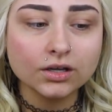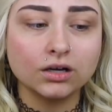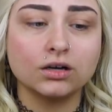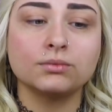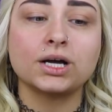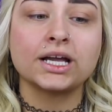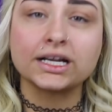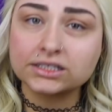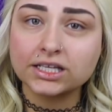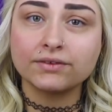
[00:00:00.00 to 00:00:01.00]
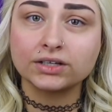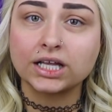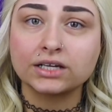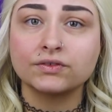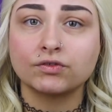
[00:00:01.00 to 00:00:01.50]
I actually have a
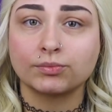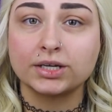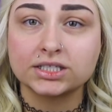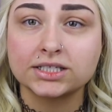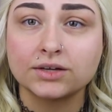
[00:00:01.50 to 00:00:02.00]
lot of information